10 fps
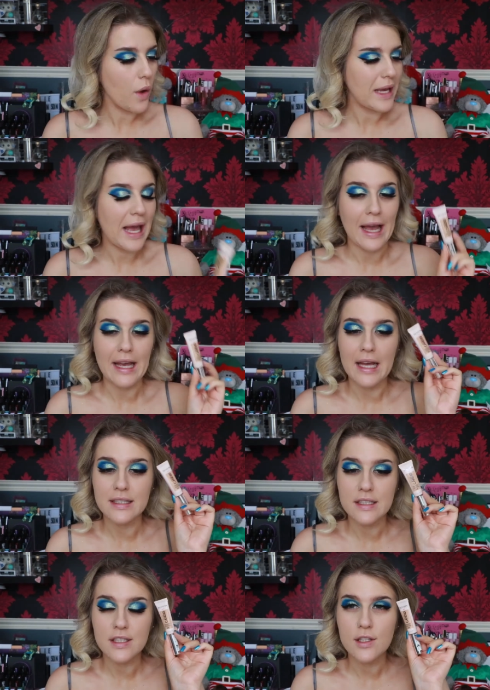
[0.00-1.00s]
Okay,
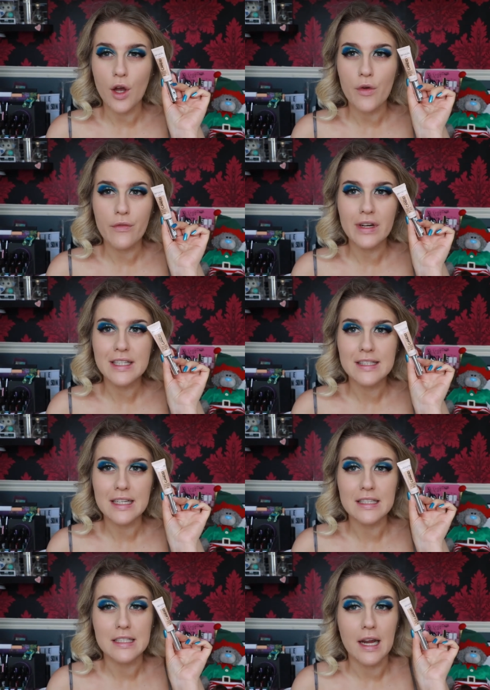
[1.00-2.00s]
and so for
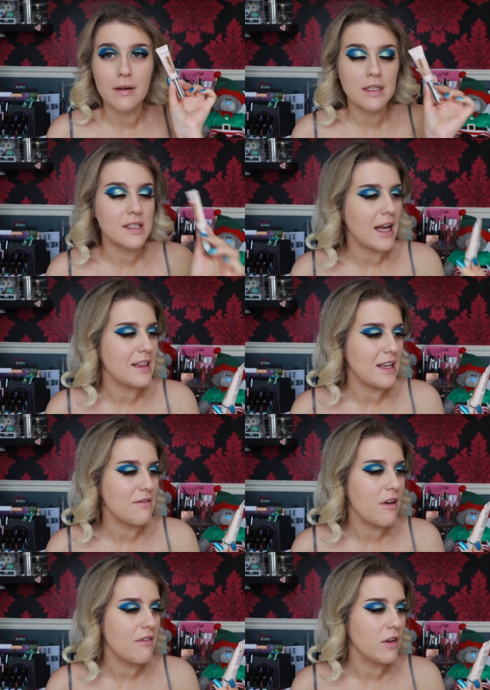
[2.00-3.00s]
concealer today, I'm going to take the
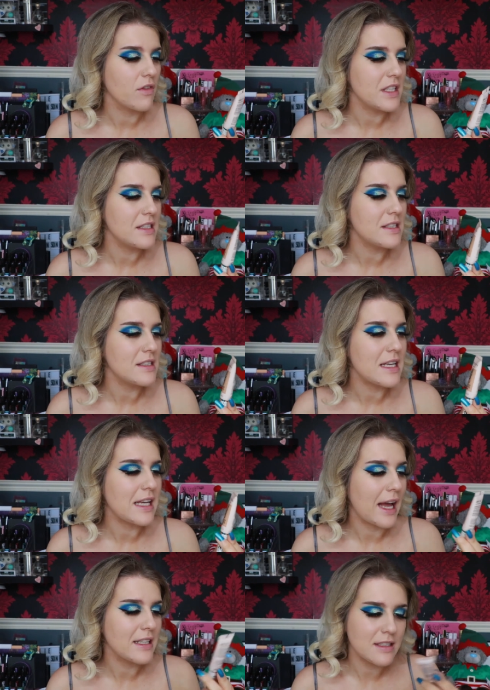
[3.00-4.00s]
Revlon. This is the
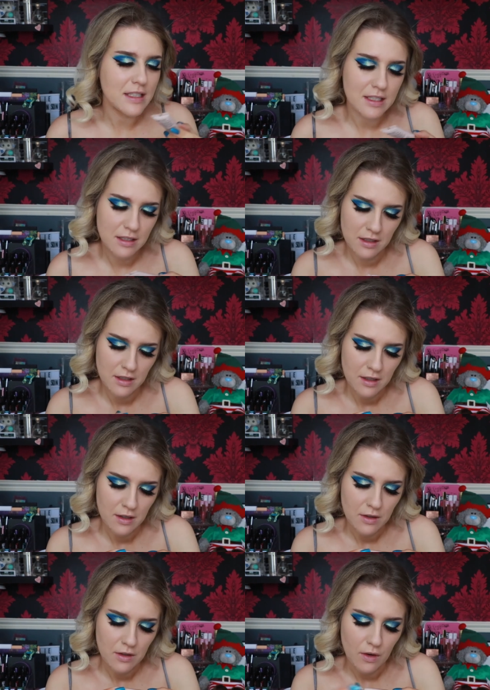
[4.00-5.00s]
Candid
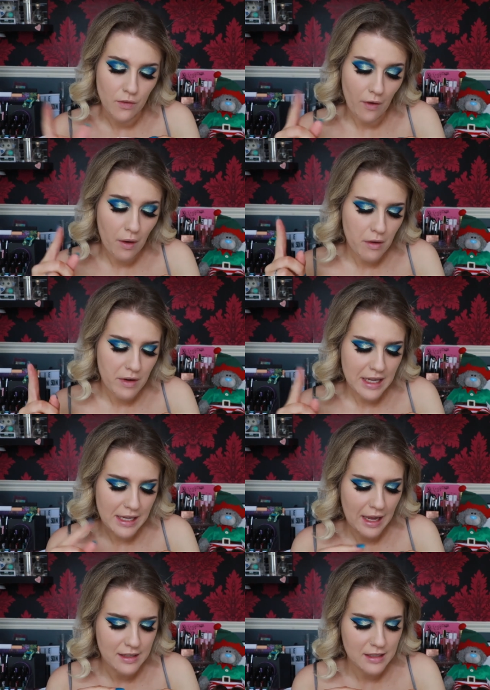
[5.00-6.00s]
or Photoready
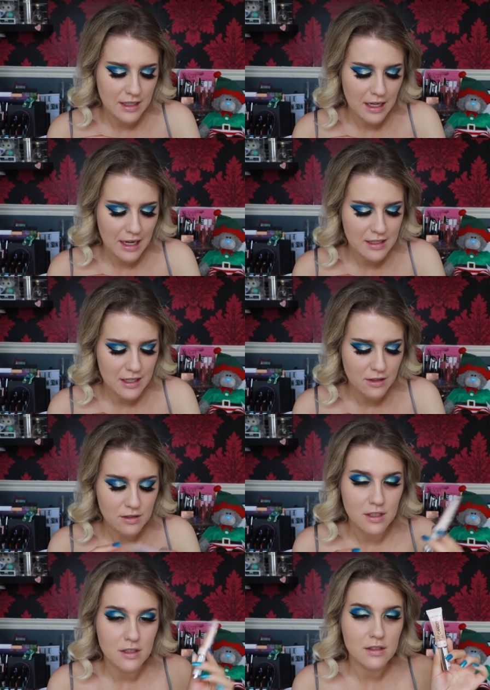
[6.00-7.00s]
Candid
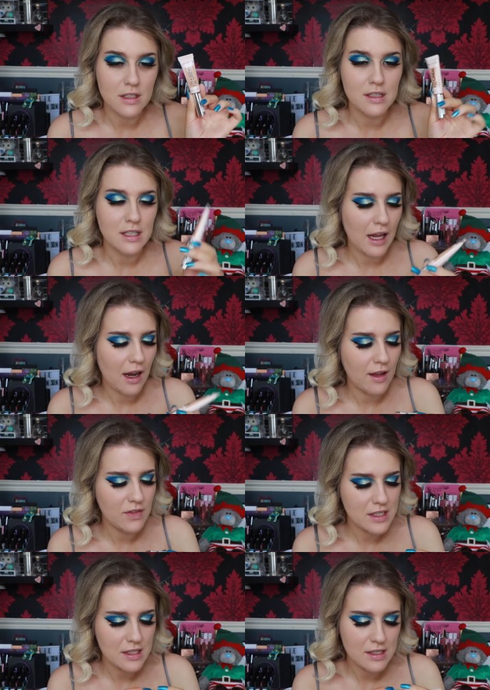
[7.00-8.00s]
Antioxidants Concealer,
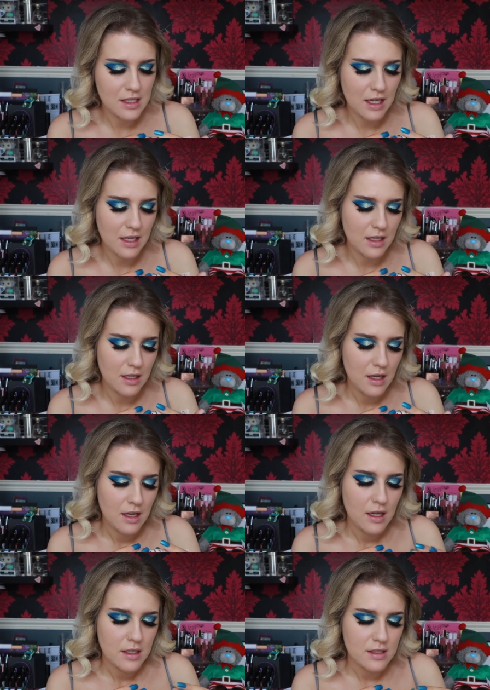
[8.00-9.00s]
and this is in
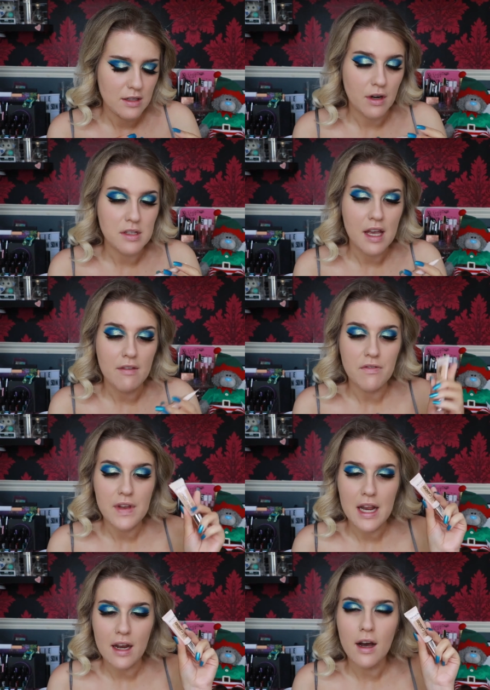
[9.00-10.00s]
zero ten
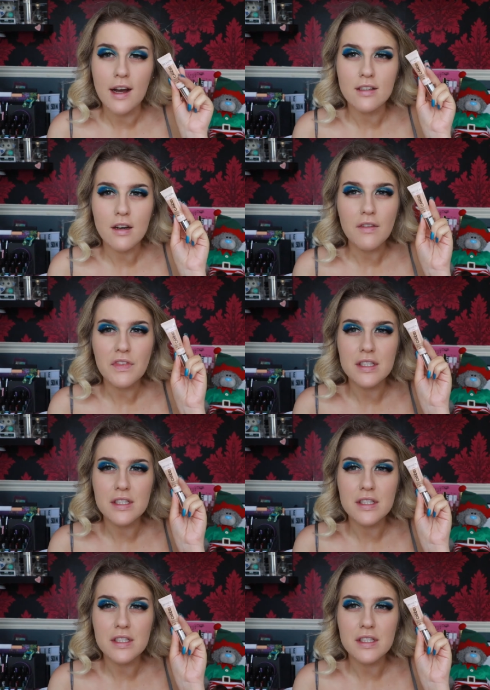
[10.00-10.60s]
Vanilla. I don't know if